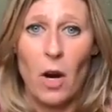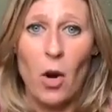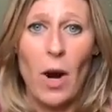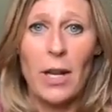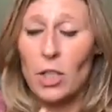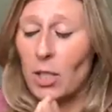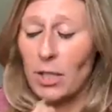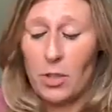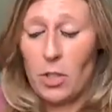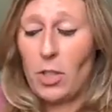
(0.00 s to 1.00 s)
All right,
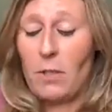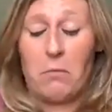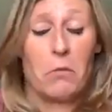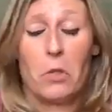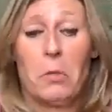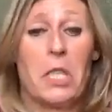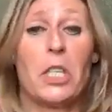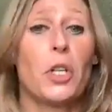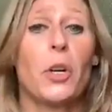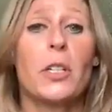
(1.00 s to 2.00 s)
just
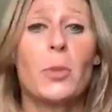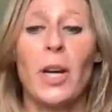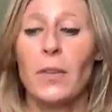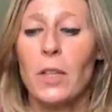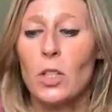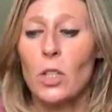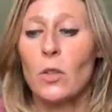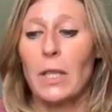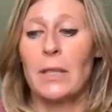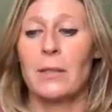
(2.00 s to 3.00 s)
get curious about these
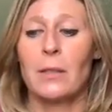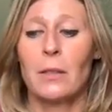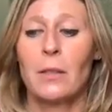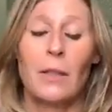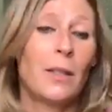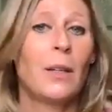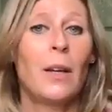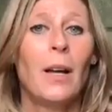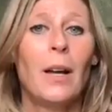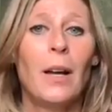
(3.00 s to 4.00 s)
2 things.
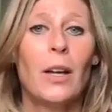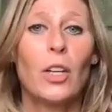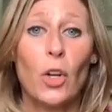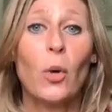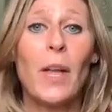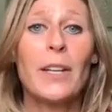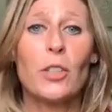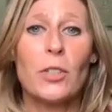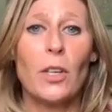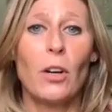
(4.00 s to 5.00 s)
You don't like
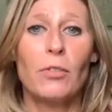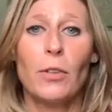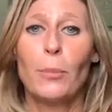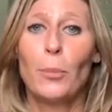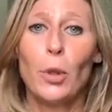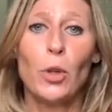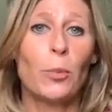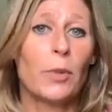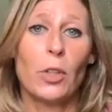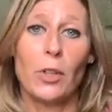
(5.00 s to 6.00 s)
yourself.
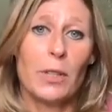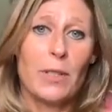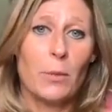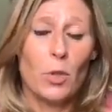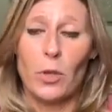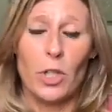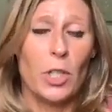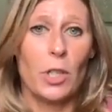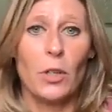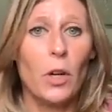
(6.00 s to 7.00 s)
Boom. You're in some sort of
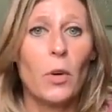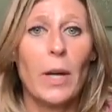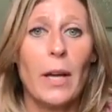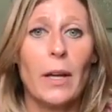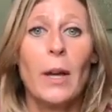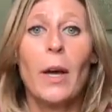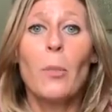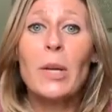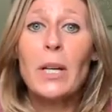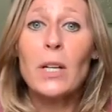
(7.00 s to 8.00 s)
shit, okay?
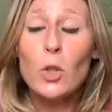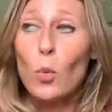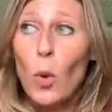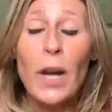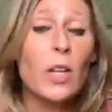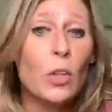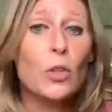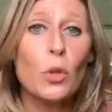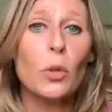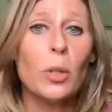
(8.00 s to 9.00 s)
Because when you're
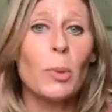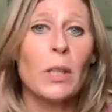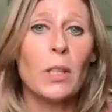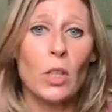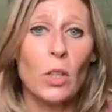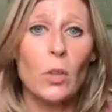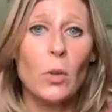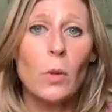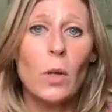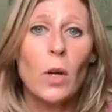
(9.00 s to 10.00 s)
truly being
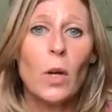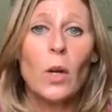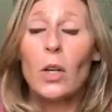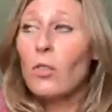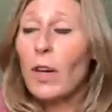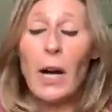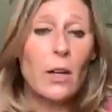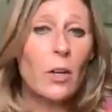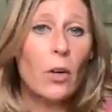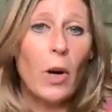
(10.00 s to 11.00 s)
you, you've got
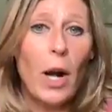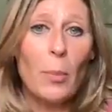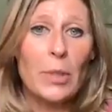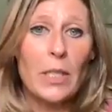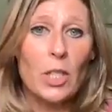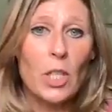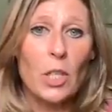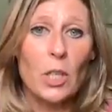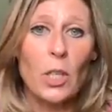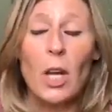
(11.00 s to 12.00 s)
no
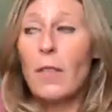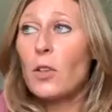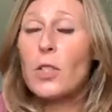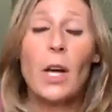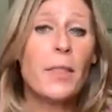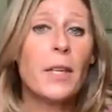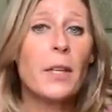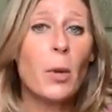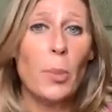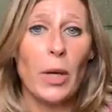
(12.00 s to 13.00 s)
competition. There's nothing
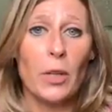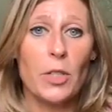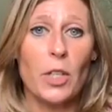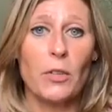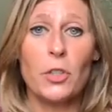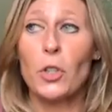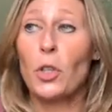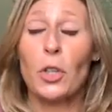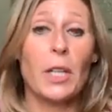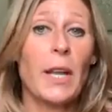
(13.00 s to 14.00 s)
to compare yourself to.
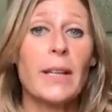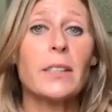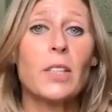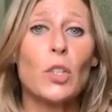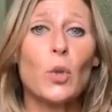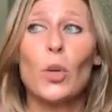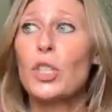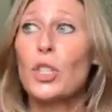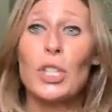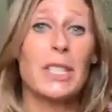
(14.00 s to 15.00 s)
You're connected to
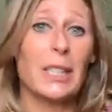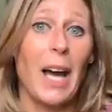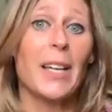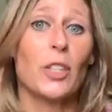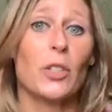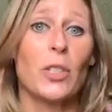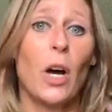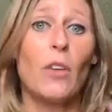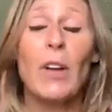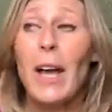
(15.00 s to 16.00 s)
source. You just like
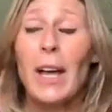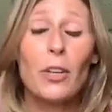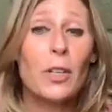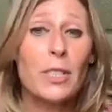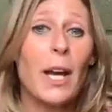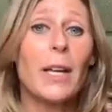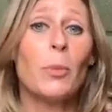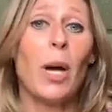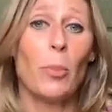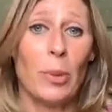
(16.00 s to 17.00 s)
yourself, and you're excited
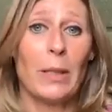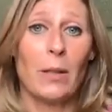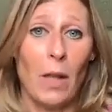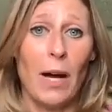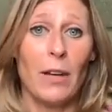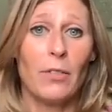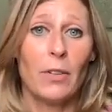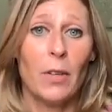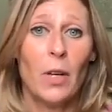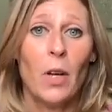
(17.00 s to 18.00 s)
about being alive.
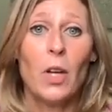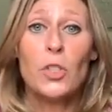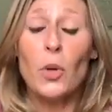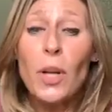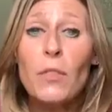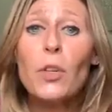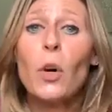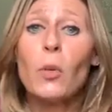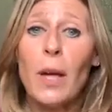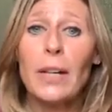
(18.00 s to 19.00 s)
So if you
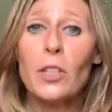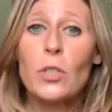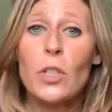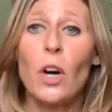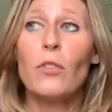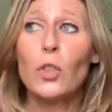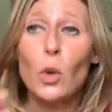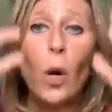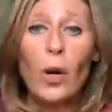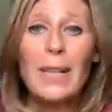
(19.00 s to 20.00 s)
don't like yourself,
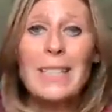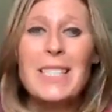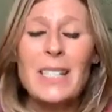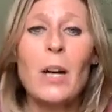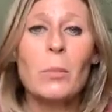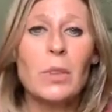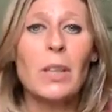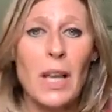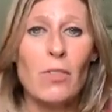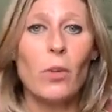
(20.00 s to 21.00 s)
you are in some
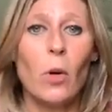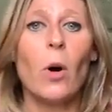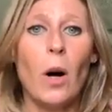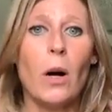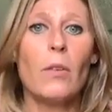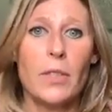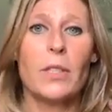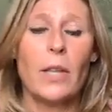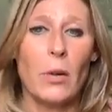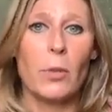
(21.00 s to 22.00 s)
level of this
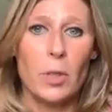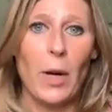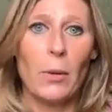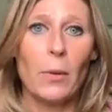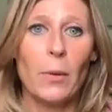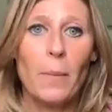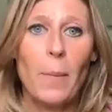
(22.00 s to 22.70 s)
downward spiral.